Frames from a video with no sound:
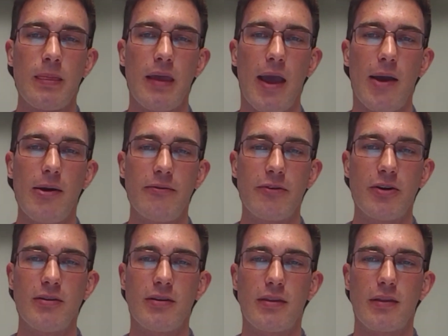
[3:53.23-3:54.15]

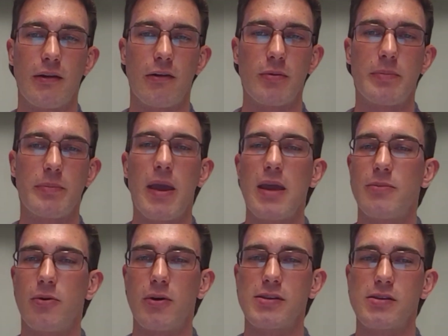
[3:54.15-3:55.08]
However, there will be pain
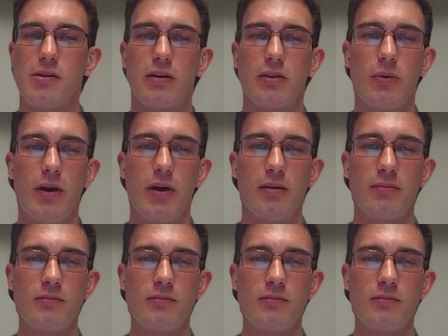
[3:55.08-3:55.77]
points along the way.